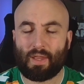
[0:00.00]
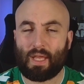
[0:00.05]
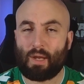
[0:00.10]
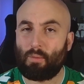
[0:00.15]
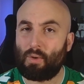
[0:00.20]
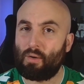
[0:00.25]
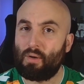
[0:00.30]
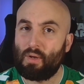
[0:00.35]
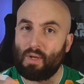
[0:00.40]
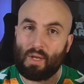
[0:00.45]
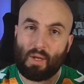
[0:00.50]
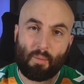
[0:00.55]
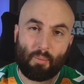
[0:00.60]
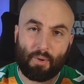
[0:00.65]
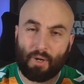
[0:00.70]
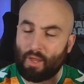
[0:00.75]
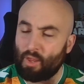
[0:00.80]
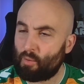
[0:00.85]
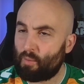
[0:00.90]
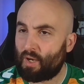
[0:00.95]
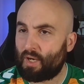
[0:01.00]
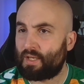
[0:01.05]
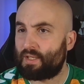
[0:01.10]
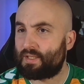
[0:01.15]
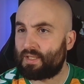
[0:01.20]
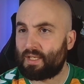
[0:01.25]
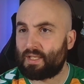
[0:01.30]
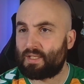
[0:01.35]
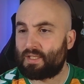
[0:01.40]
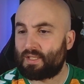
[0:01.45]
that well. But
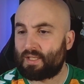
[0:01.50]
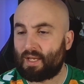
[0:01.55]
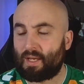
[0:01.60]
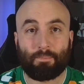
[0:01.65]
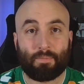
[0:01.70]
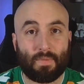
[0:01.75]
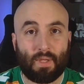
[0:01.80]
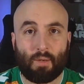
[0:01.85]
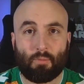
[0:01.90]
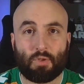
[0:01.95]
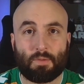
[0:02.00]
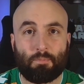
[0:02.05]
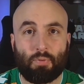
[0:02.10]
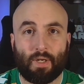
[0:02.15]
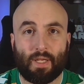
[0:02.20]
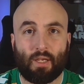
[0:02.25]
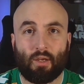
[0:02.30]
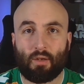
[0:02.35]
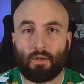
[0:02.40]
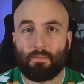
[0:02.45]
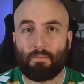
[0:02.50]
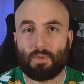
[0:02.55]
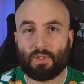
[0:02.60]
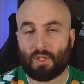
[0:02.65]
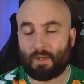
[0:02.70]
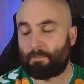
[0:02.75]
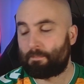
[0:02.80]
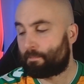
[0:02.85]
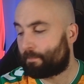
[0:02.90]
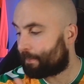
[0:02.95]
otherwise, it was pretty good.
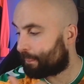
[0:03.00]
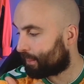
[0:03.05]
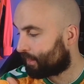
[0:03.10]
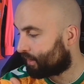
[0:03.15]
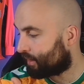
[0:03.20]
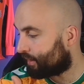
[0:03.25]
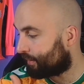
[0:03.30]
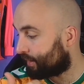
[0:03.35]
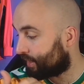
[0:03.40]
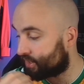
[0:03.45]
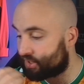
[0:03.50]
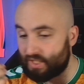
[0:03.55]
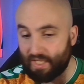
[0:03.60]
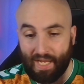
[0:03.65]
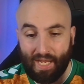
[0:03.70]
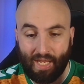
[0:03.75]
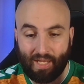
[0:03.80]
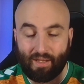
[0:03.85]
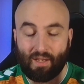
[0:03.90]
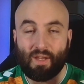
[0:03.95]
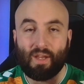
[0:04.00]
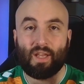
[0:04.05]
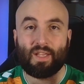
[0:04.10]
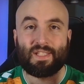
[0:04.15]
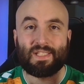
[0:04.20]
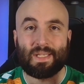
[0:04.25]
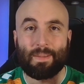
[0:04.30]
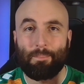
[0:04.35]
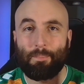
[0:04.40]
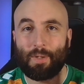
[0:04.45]
So I actually, at
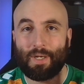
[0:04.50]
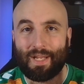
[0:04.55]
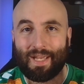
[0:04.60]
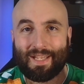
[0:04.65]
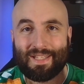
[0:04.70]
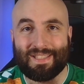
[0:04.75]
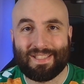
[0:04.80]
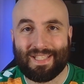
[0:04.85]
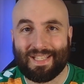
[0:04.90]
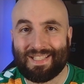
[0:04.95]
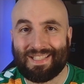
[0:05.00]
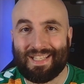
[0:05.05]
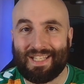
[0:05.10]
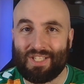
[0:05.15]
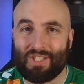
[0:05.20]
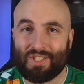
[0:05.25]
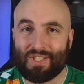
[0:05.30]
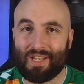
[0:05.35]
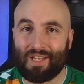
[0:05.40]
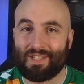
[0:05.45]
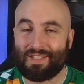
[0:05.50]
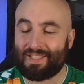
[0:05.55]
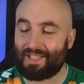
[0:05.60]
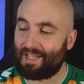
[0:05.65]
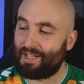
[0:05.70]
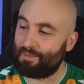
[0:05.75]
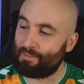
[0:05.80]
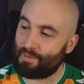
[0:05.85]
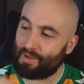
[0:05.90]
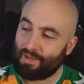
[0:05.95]
some point, I had 16 shirts
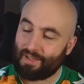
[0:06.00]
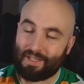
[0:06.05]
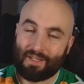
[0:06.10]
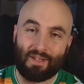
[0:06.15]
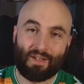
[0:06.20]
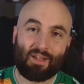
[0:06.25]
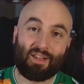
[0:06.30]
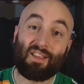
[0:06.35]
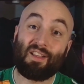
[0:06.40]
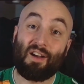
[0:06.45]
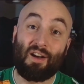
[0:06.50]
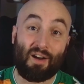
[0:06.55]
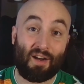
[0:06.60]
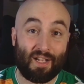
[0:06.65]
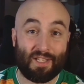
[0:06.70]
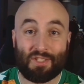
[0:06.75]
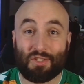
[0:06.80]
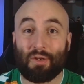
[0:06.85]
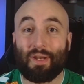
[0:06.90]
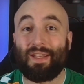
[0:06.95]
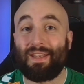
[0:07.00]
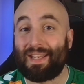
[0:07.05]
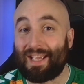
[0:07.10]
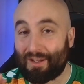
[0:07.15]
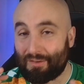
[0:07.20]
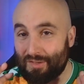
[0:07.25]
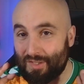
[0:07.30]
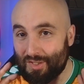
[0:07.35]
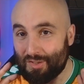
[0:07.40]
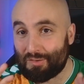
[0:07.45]
in my car. I took it
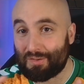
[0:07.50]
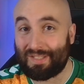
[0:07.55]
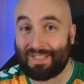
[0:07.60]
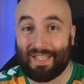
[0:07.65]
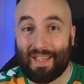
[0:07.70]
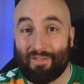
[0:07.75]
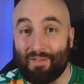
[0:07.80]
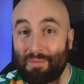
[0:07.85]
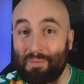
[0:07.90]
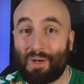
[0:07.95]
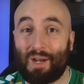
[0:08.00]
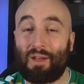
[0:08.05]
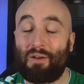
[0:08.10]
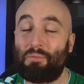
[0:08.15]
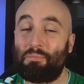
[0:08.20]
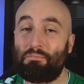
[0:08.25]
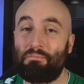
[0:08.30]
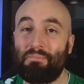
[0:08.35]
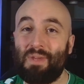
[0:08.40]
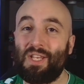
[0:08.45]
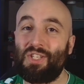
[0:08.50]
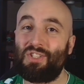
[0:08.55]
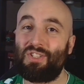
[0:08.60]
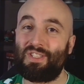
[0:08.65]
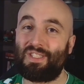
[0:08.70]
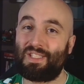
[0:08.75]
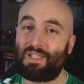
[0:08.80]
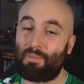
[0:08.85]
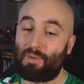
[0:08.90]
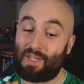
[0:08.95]
down to 7, but I'll mention
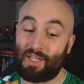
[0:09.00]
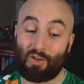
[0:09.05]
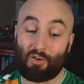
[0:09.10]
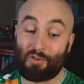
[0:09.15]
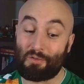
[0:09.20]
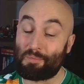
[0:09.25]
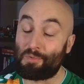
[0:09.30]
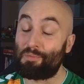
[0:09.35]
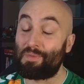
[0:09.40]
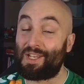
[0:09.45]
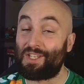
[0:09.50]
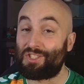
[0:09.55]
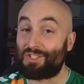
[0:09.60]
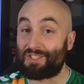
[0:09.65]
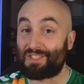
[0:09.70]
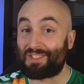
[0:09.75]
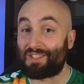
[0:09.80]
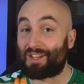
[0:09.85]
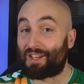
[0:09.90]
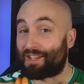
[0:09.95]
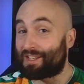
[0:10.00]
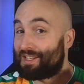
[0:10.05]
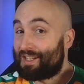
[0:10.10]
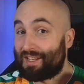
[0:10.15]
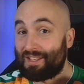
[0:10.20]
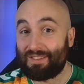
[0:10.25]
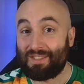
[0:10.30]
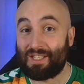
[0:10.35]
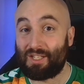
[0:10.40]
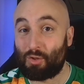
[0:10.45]
some of the honorable mentions that I
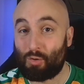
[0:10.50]
didn't